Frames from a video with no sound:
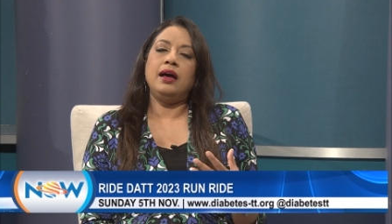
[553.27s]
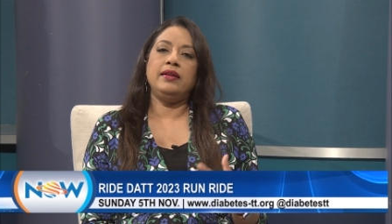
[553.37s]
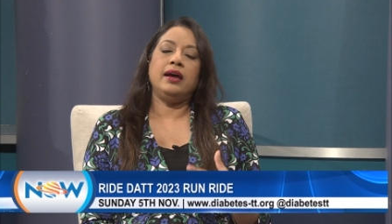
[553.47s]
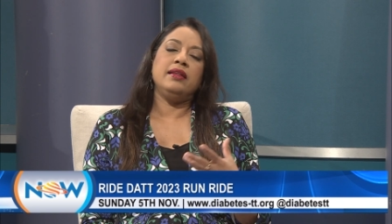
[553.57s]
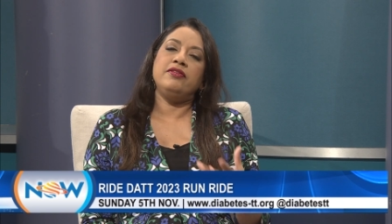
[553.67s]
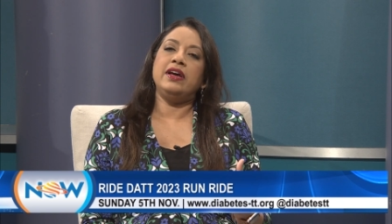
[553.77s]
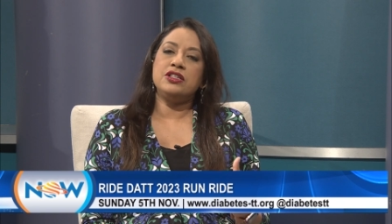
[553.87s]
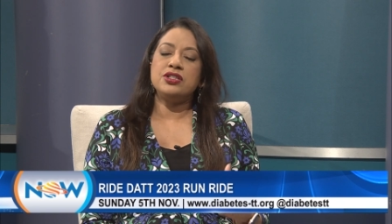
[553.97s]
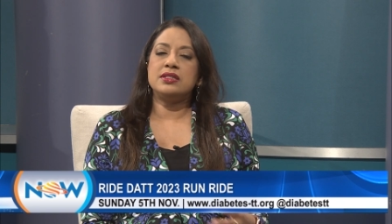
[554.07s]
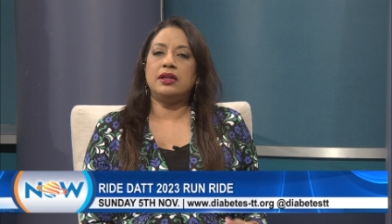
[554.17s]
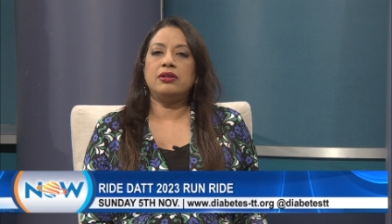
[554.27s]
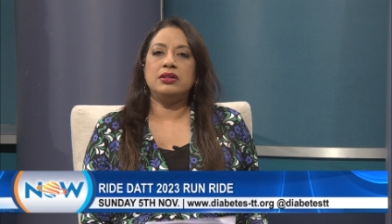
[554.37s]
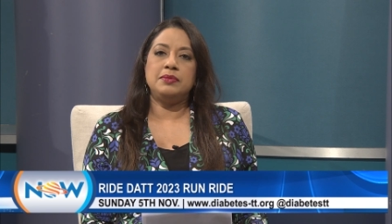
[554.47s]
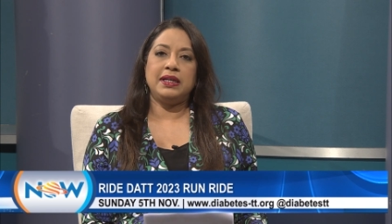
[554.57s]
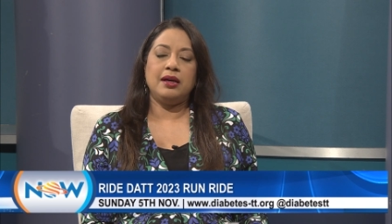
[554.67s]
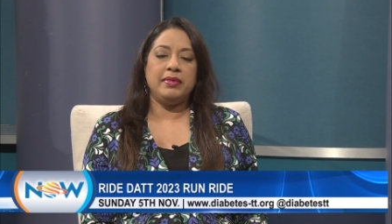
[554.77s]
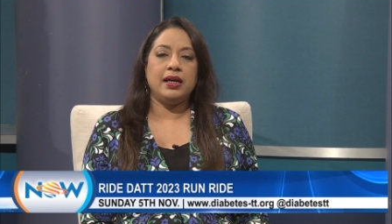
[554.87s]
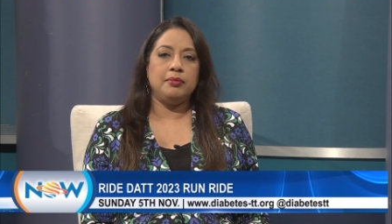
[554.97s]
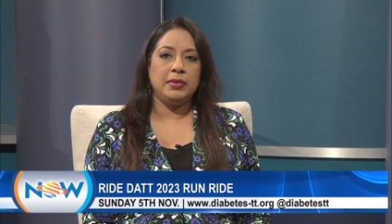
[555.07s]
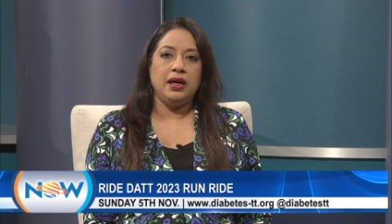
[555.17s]
Are there other ventures that are going to be
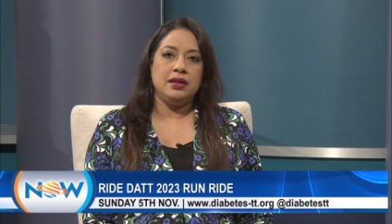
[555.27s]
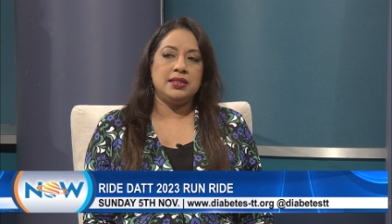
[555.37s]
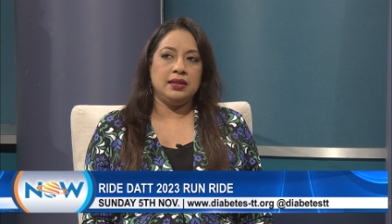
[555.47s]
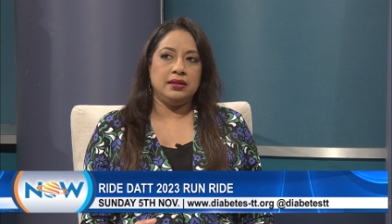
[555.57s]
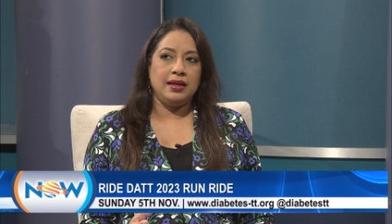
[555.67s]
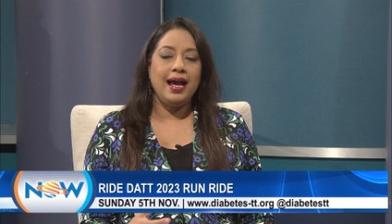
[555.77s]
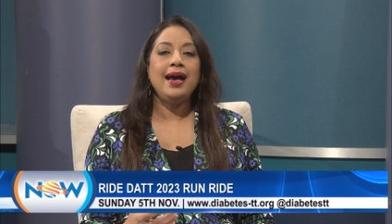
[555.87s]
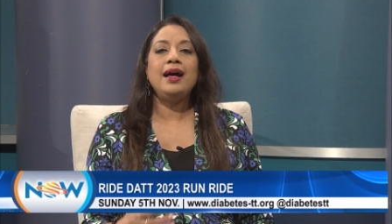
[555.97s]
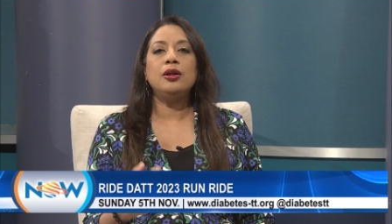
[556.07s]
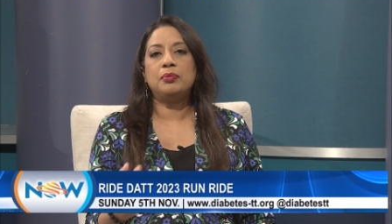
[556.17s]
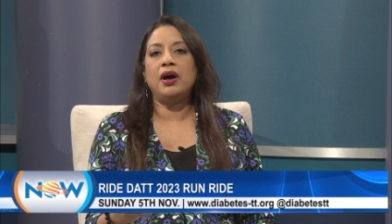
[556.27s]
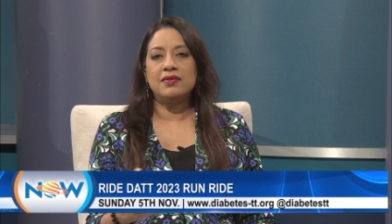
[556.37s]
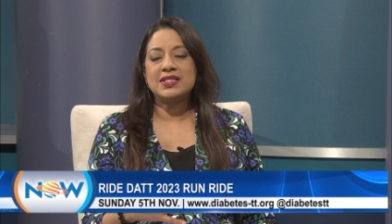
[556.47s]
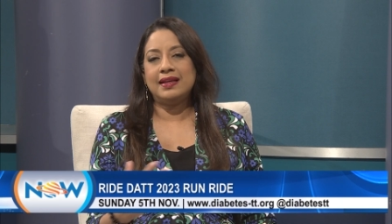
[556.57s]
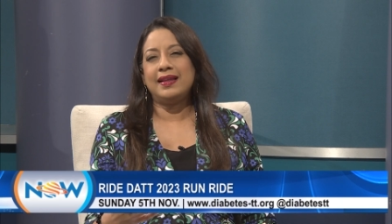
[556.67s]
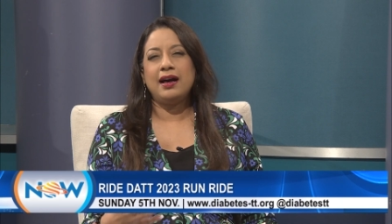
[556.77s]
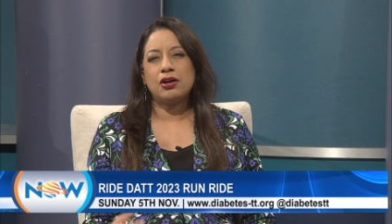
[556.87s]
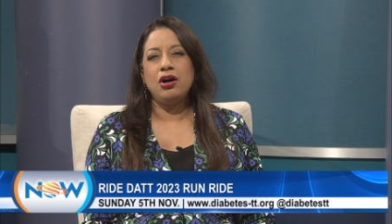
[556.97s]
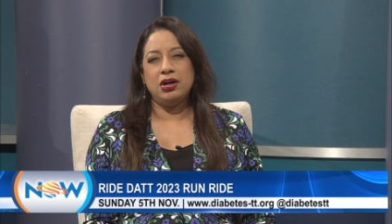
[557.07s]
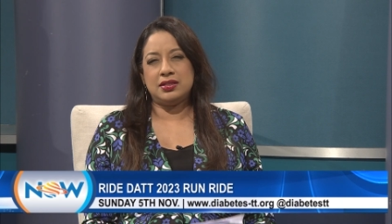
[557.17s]
coming up to help offset
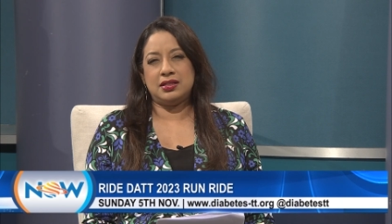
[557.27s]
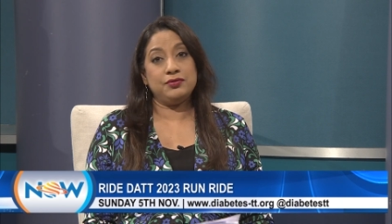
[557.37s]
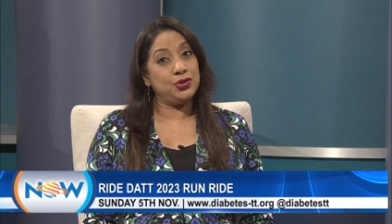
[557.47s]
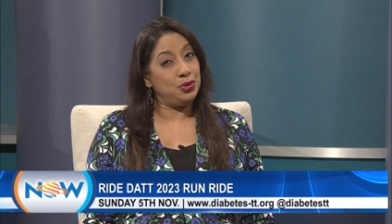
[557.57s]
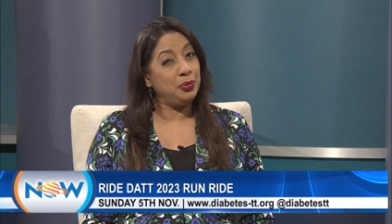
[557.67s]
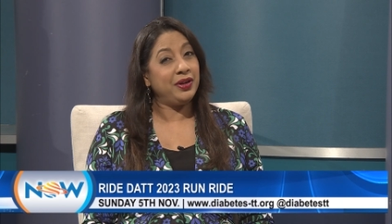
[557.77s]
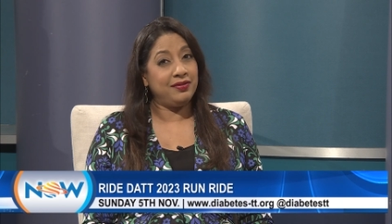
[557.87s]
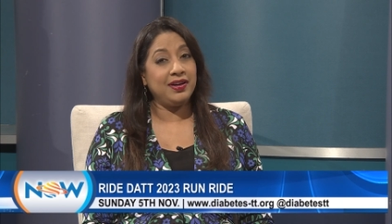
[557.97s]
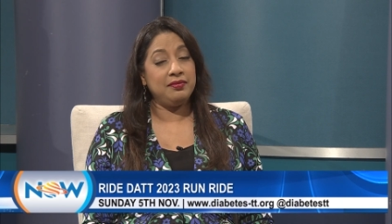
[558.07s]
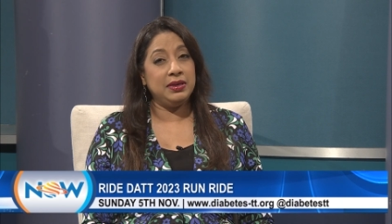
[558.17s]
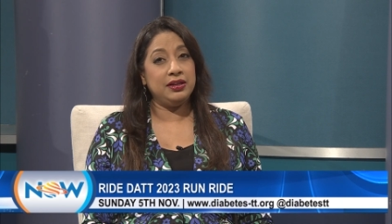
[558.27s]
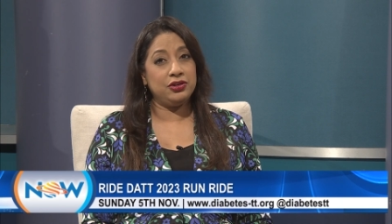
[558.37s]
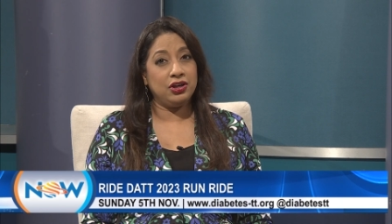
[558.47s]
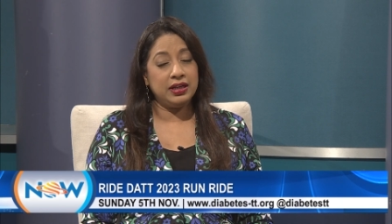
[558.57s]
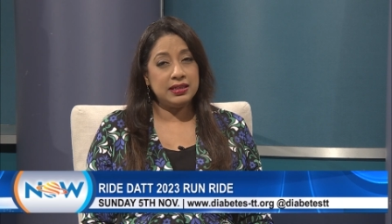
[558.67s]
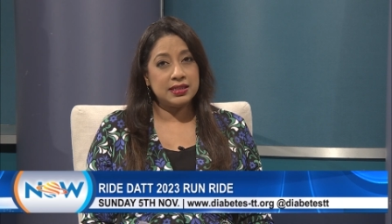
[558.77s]
that cost of $2.5 million? Sure.